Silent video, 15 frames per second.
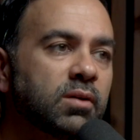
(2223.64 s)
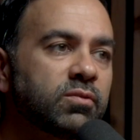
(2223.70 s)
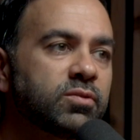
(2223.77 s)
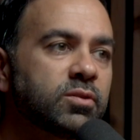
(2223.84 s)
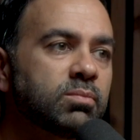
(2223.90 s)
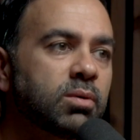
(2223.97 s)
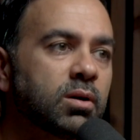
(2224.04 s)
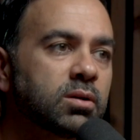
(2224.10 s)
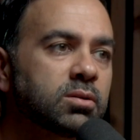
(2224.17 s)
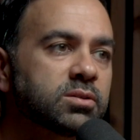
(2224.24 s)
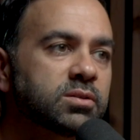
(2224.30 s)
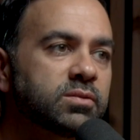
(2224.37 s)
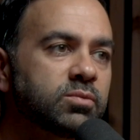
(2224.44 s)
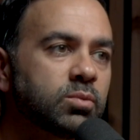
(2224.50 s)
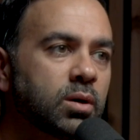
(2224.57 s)
a few
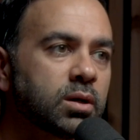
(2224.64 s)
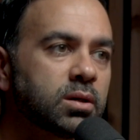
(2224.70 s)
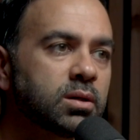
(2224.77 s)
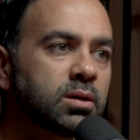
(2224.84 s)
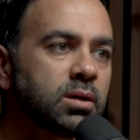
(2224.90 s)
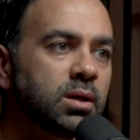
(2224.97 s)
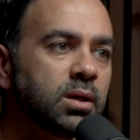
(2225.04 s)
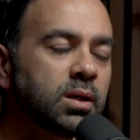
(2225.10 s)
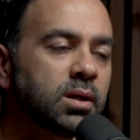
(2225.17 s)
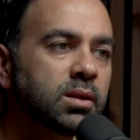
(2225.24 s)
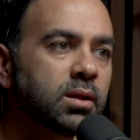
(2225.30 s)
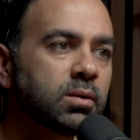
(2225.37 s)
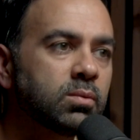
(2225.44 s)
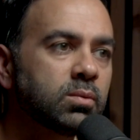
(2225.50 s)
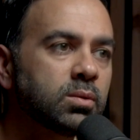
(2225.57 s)
bottles of water
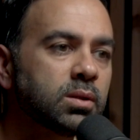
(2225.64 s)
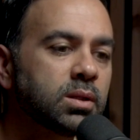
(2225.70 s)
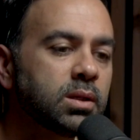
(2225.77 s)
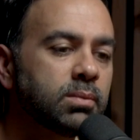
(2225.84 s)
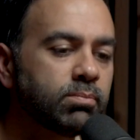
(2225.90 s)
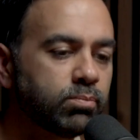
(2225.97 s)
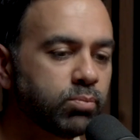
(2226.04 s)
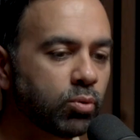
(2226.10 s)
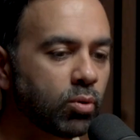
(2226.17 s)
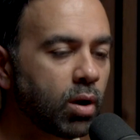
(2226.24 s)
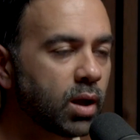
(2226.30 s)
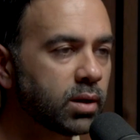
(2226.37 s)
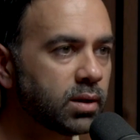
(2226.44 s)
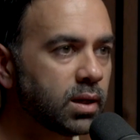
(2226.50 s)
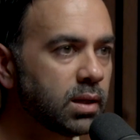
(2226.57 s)
that really
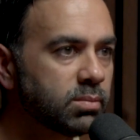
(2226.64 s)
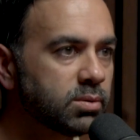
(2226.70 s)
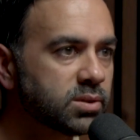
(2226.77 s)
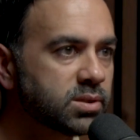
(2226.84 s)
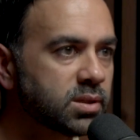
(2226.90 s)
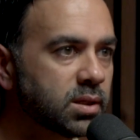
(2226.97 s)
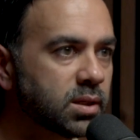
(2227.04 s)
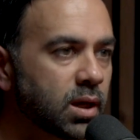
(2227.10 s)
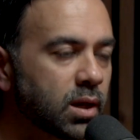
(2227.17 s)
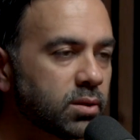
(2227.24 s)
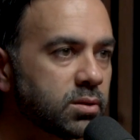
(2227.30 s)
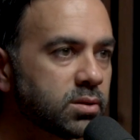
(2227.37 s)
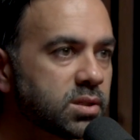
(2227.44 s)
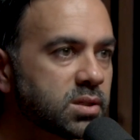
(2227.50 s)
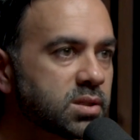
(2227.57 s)
brought neighbors
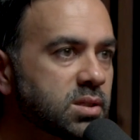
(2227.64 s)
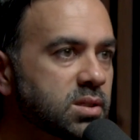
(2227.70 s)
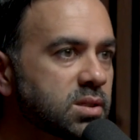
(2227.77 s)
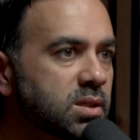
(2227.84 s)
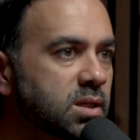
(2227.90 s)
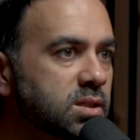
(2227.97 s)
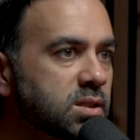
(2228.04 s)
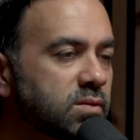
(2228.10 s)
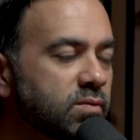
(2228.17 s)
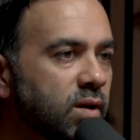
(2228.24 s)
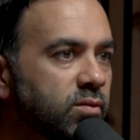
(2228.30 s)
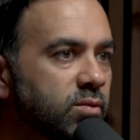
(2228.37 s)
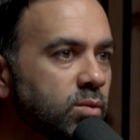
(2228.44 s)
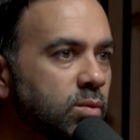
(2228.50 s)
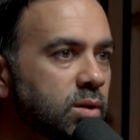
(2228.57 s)
together. Just yeah. the sense of
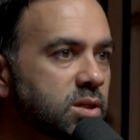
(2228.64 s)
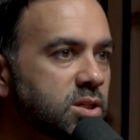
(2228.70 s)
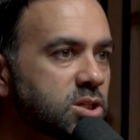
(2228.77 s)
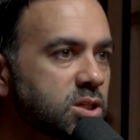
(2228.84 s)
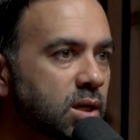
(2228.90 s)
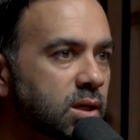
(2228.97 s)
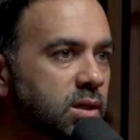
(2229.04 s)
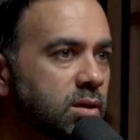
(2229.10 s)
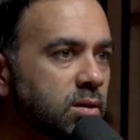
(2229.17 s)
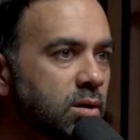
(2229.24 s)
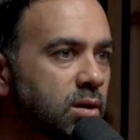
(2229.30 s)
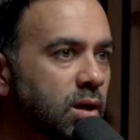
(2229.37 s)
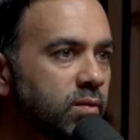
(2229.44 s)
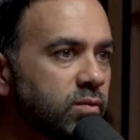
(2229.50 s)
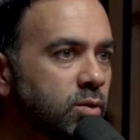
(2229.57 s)
everyone checking
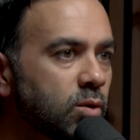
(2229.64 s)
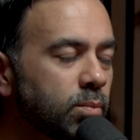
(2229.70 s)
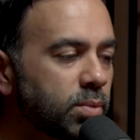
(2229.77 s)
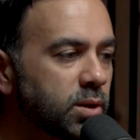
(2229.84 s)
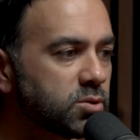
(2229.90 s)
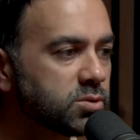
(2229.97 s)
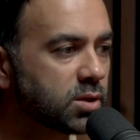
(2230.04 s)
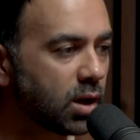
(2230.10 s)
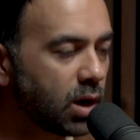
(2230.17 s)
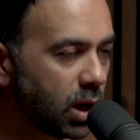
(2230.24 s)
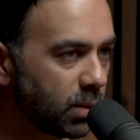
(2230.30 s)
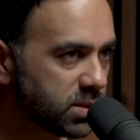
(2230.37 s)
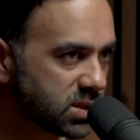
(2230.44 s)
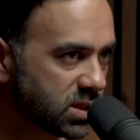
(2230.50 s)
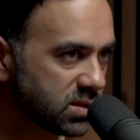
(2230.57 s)
on everyone, but it was a
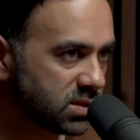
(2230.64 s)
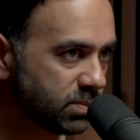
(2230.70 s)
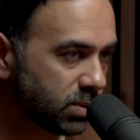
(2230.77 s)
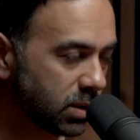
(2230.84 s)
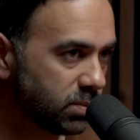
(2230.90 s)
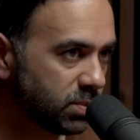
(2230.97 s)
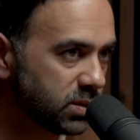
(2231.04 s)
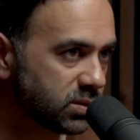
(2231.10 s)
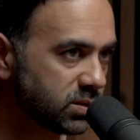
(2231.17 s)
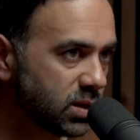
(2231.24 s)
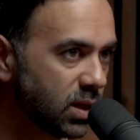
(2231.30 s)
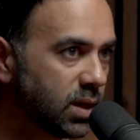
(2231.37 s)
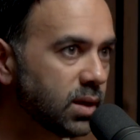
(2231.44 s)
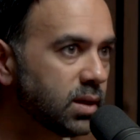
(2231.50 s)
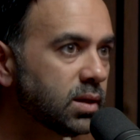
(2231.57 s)
common sense of purpose.
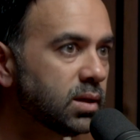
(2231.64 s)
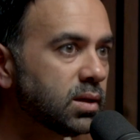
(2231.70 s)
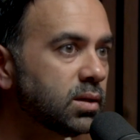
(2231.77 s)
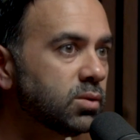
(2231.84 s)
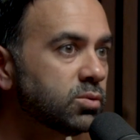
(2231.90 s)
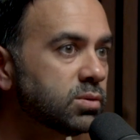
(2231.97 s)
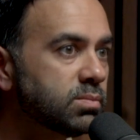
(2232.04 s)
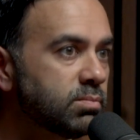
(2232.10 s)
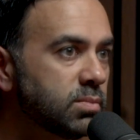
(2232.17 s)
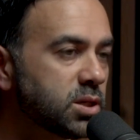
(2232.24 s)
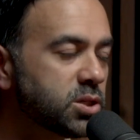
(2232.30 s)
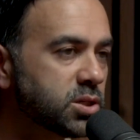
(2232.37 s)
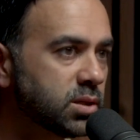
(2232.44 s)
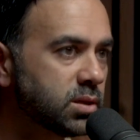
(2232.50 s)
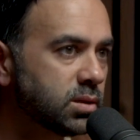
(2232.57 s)
It was
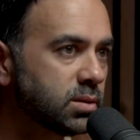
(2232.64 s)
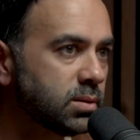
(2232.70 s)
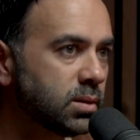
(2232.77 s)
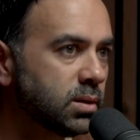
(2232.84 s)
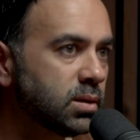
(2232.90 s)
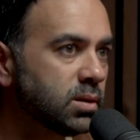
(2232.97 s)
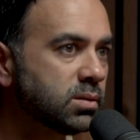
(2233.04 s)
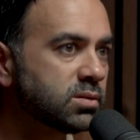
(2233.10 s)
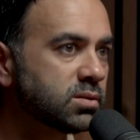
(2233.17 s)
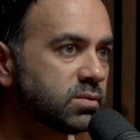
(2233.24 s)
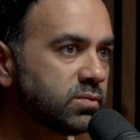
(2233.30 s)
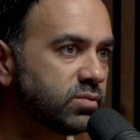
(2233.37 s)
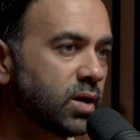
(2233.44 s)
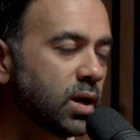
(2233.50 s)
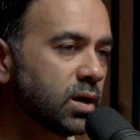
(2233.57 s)
mission,
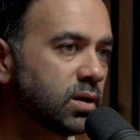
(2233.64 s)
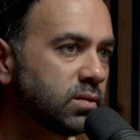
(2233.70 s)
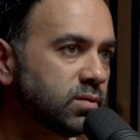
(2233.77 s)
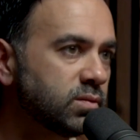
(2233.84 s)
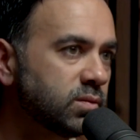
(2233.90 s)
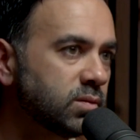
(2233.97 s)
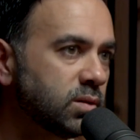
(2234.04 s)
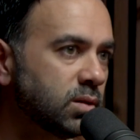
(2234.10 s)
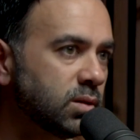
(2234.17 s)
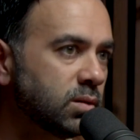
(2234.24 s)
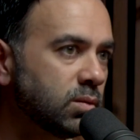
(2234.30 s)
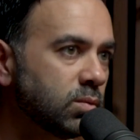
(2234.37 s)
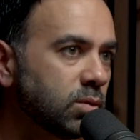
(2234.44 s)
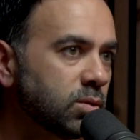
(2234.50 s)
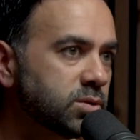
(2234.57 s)
survive. Yes. What